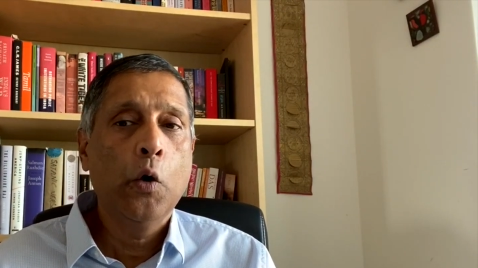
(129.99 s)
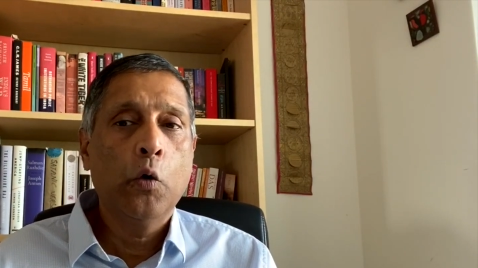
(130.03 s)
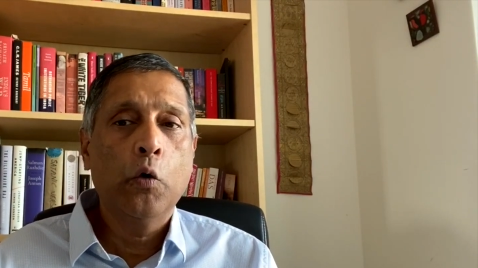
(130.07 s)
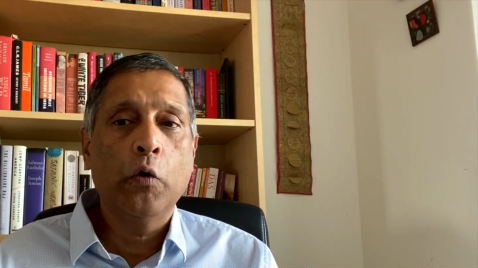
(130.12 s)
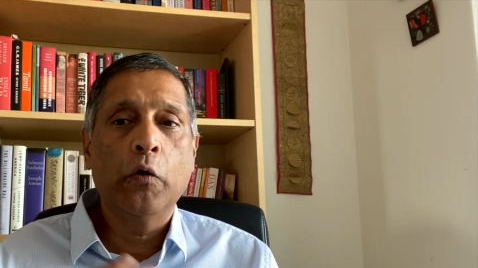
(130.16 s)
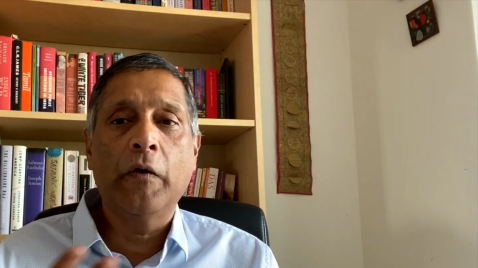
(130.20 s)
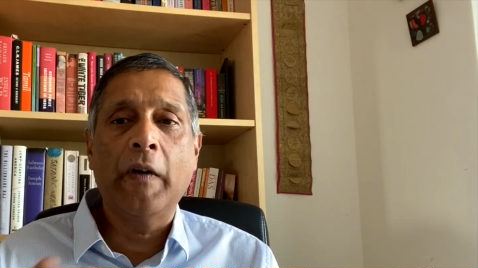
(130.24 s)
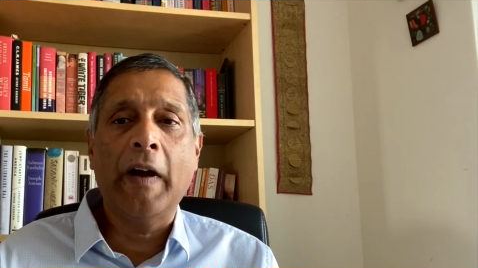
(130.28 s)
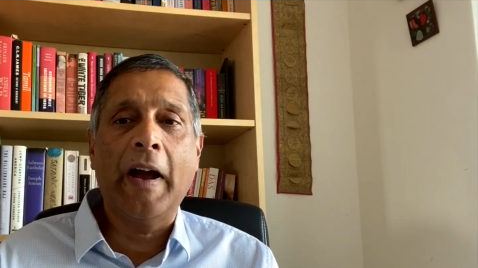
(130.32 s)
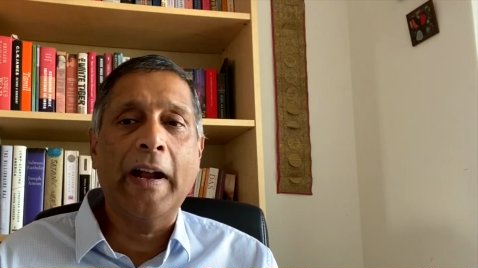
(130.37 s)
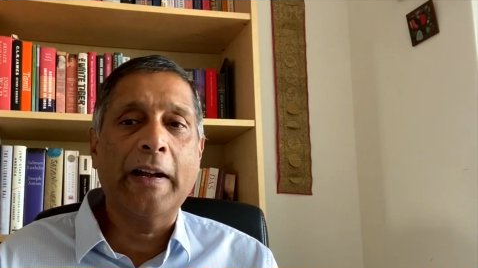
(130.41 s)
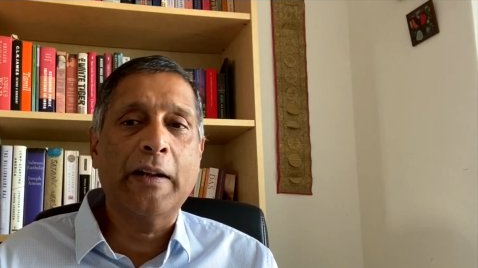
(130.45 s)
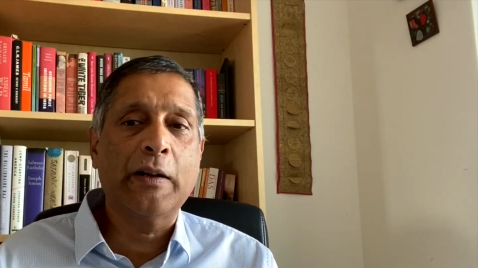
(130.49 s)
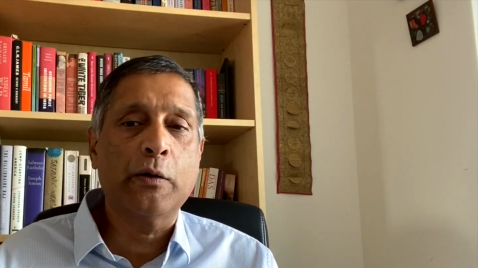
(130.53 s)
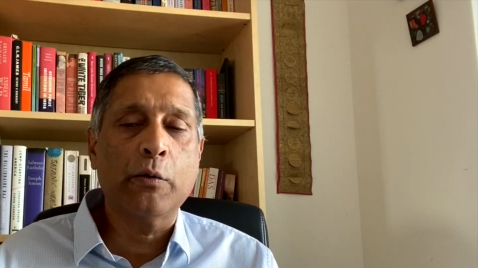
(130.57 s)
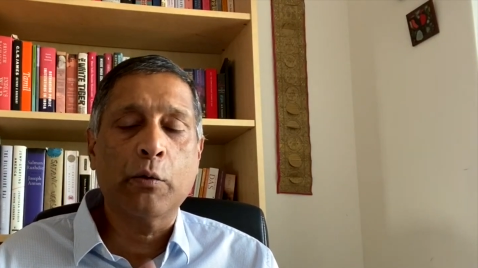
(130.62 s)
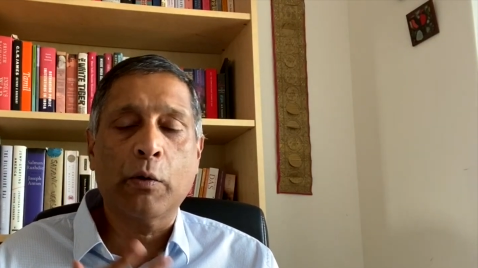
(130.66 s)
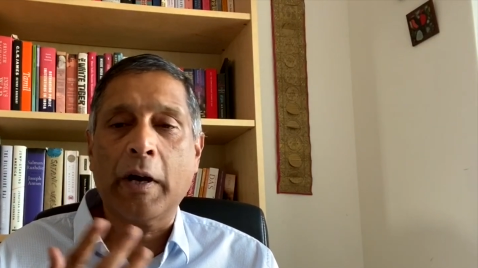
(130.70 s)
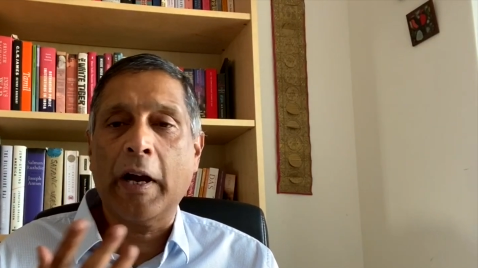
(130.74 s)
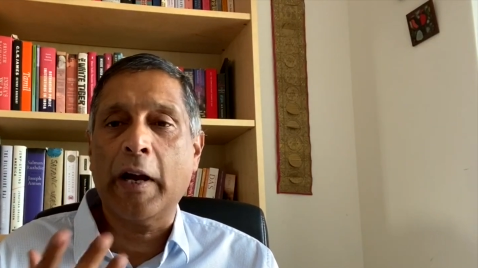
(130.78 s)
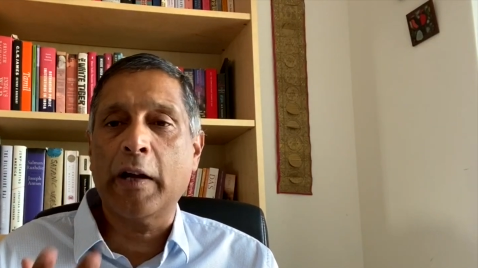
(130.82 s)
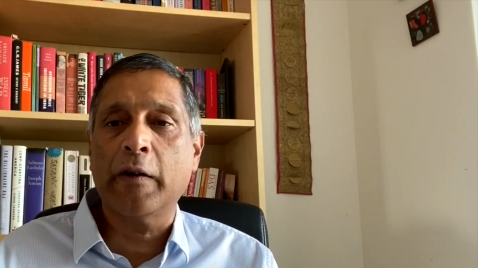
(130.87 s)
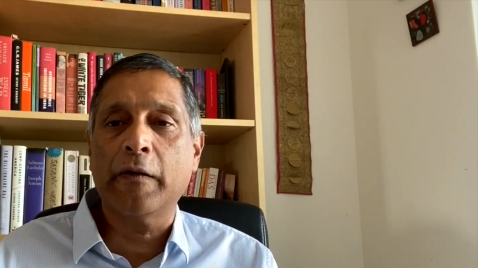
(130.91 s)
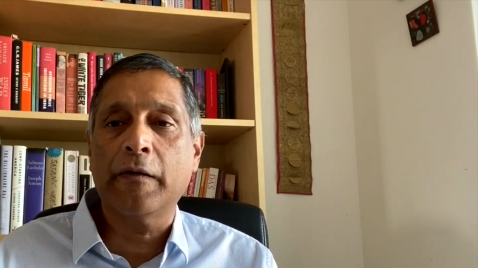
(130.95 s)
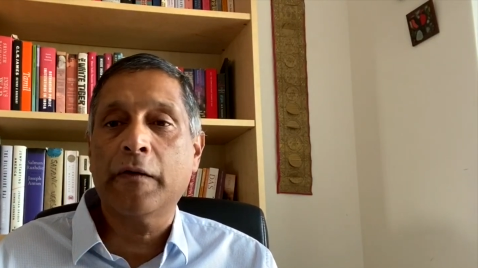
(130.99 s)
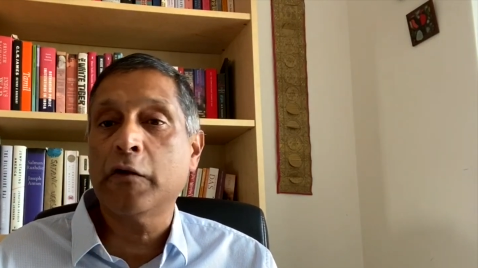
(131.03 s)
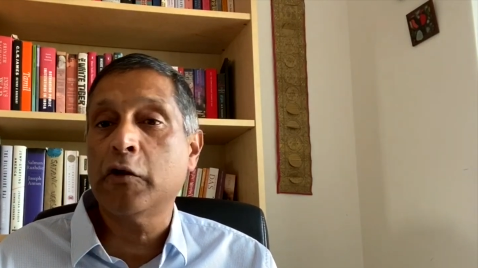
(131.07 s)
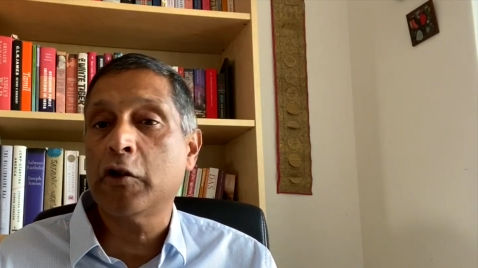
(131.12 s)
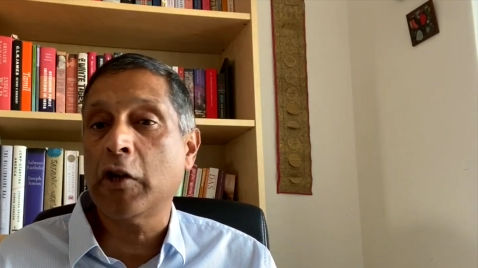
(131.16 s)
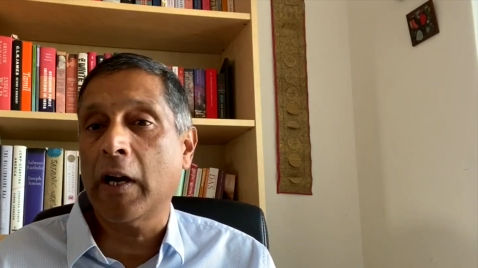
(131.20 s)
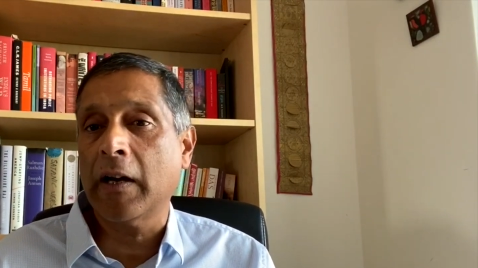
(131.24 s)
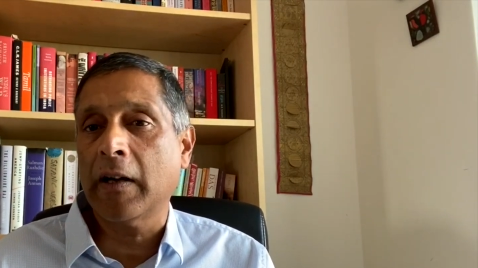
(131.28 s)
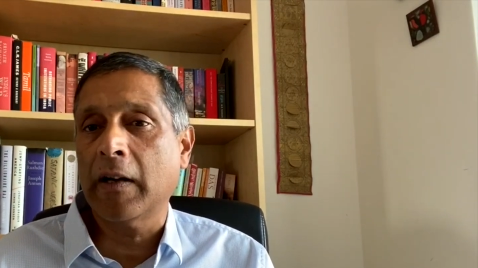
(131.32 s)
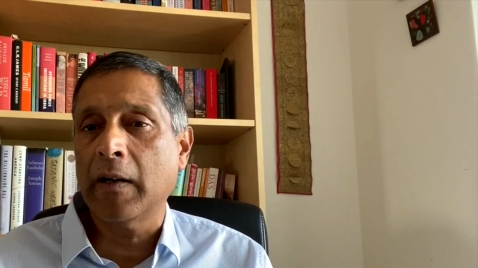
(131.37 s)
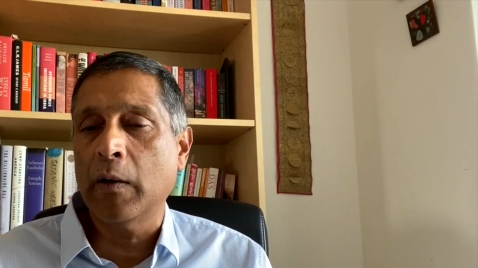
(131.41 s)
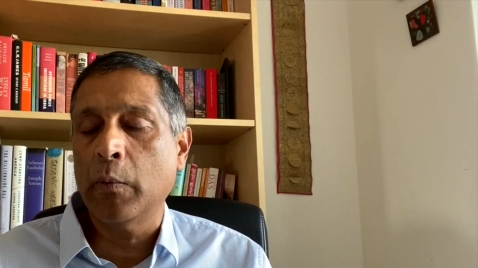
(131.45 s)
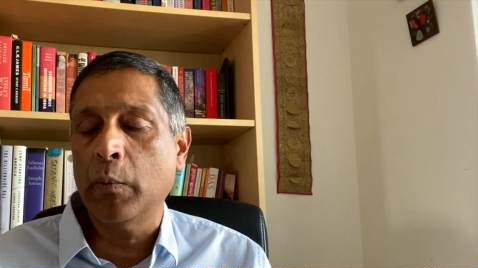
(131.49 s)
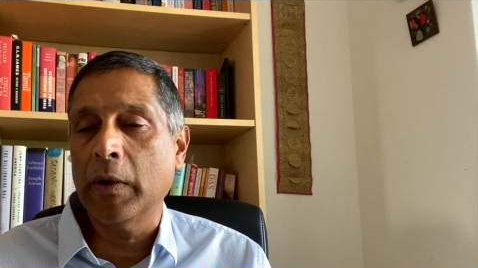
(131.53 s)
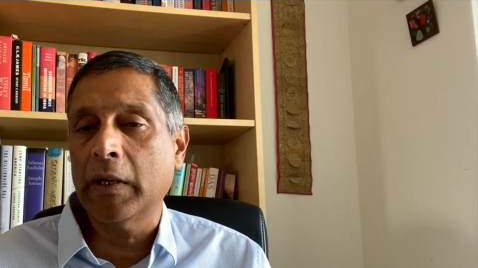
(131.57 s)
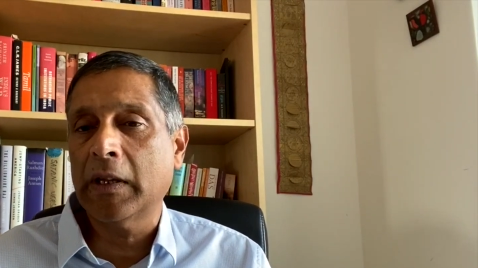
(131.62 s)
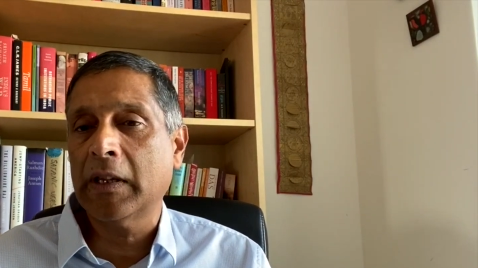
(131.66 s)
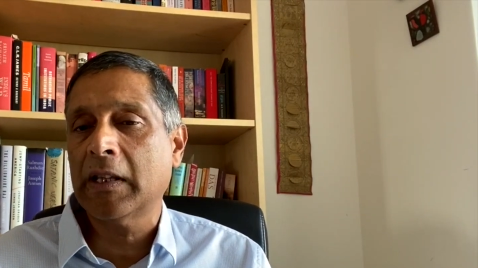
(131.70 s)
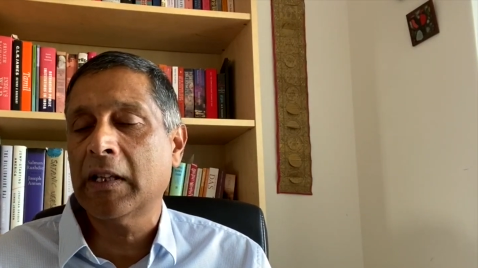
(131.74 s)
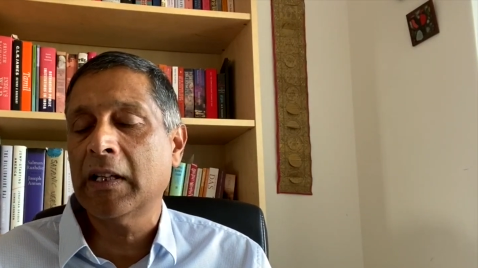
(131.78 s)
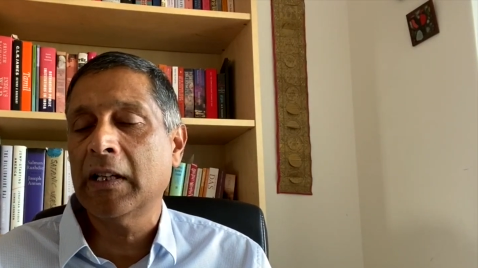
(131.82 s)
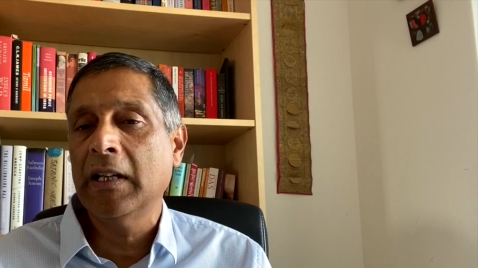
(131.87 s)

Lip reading: who've had to kind of juggle with